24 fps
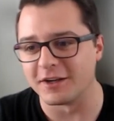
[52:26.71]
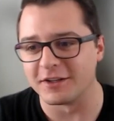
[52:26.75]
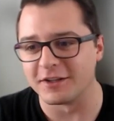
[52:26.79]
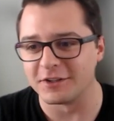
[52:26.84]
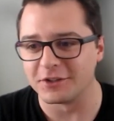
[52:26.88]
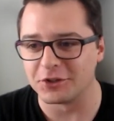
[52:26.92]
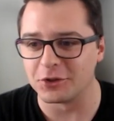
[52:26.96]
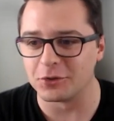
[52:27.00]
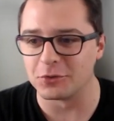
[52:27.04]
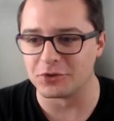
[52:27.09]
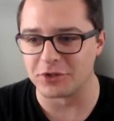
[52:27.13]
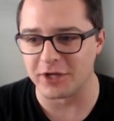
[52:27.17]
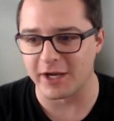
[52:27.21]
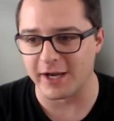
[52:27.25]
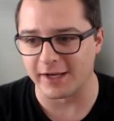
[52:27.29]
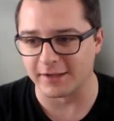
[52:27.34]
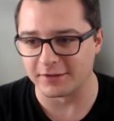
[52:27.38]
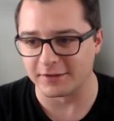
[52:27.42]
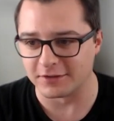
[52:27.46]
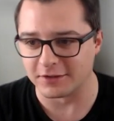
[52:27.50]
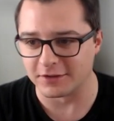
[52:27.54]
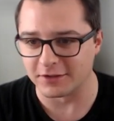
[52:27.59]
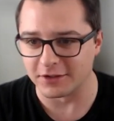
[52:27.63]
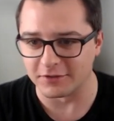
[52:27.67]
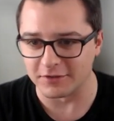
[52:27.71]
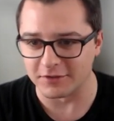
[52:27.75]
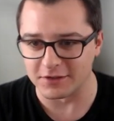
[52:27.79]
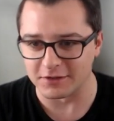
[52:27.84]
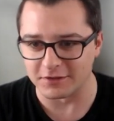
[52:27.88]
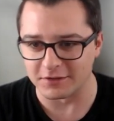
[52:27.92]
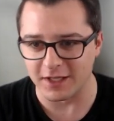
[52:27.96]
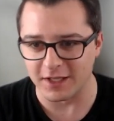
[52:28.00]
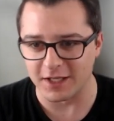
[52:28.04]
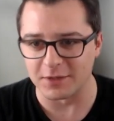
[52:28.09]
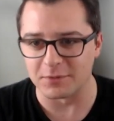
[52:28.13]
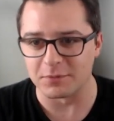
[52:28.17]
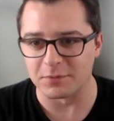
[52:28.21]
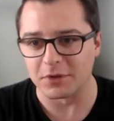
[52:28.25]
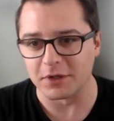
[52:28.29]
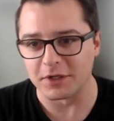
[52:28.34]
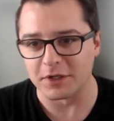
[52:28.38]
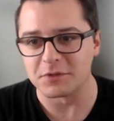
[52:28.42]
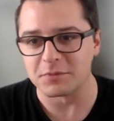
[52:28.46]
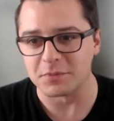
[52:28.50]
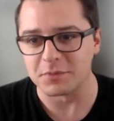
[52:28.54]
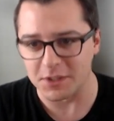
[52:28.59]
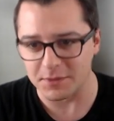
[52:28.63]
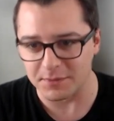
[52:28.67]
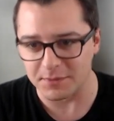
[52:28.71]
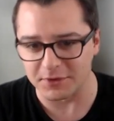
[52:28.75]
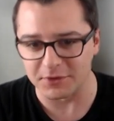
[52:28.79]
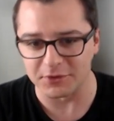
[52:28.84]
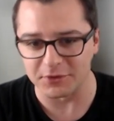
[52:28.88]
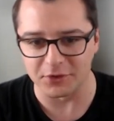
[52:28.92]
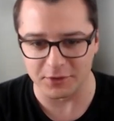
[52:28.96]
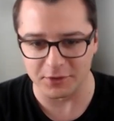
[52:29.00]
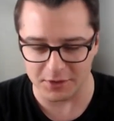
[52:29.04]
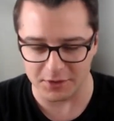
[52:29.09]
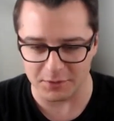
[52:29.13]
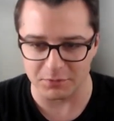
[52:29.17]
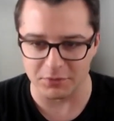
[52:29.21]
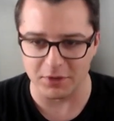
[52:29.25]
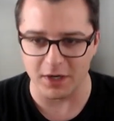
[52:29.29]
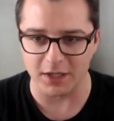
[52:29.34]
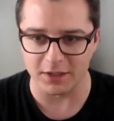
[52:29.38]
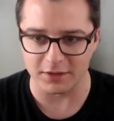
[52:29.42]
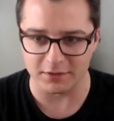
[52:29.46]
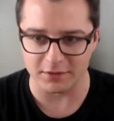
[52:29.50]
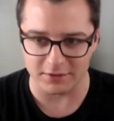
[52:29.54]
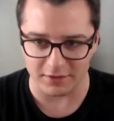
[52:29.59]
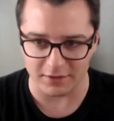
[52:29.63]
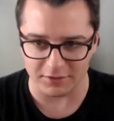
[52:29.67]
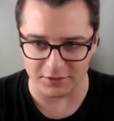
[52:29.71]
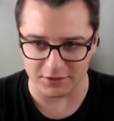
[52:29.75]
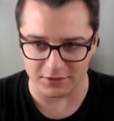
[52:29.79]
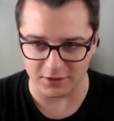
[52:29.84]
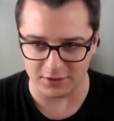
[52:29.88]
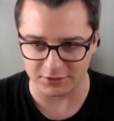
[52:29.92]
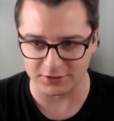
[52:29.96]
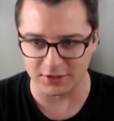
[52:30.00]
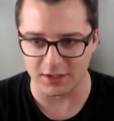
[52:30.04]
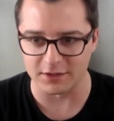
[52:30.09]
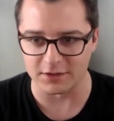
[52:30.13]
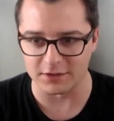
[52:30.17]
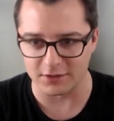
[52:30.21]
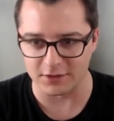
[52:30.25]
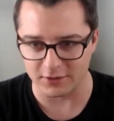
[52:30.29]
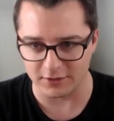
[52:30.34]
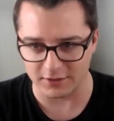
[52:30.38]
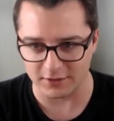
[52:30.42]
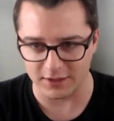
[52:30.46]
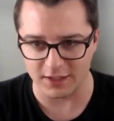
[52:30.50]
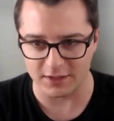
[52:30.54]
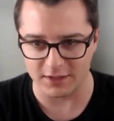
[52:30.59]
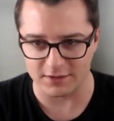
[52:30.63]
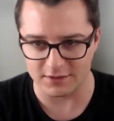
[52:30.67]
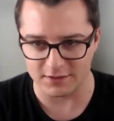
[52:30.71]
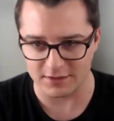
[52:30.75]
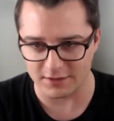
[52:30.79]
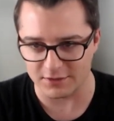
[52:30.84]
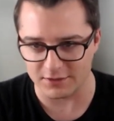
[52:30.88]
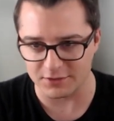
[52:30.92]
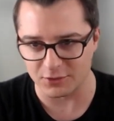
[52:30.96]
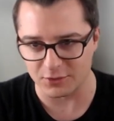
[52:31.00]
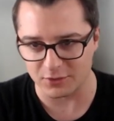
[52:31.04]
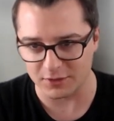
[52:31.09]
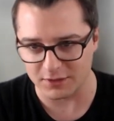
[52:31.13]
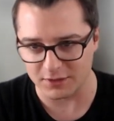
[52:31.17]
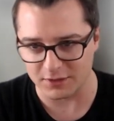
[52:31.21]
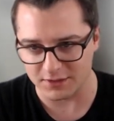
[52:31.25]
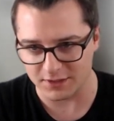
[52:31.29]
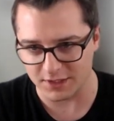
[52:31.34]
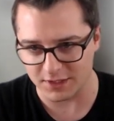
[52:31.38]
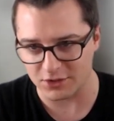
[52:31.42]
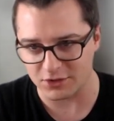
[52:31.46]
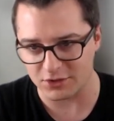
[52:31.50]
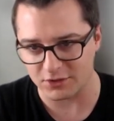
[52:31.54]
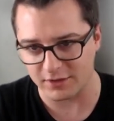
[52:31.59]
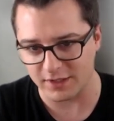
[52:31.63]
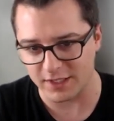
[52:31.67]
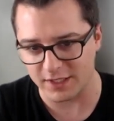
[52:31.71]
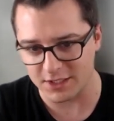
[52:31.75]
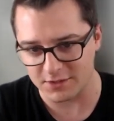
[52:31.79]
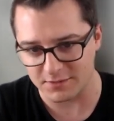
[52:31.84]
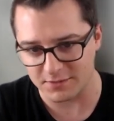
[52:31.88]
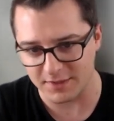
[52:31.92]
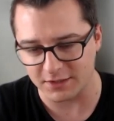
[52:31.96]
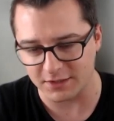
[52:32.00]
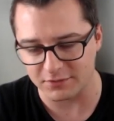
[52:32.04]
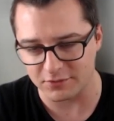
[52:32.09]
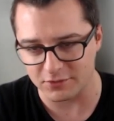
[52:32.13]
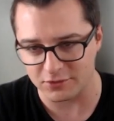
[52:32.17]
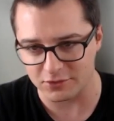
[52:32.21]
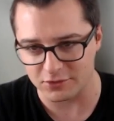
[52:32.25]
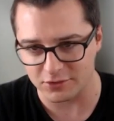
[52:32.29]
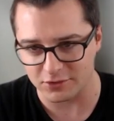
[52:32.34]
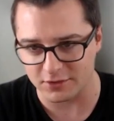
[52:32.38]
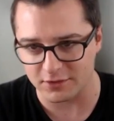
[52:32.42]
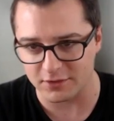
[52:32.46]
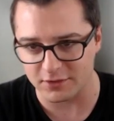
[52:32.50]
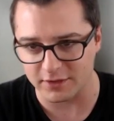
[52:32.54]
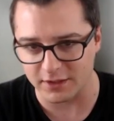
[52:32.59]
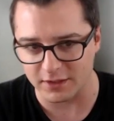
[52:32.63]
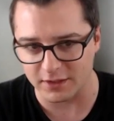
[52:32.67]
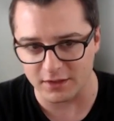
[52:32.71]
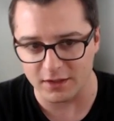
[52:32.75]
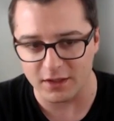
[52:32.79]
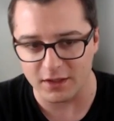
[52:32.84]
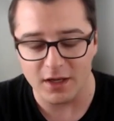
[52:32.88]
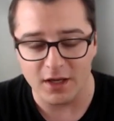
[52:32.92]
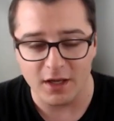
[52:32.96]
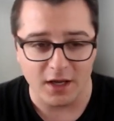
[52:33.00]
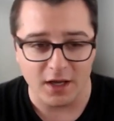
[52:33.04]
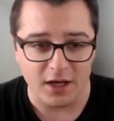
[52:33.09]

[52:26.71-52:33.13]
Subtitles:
Huge ask to convince 10 plus people. So I think, Brock, you definitely touched on the kind of skills and organizational aspect for sure there.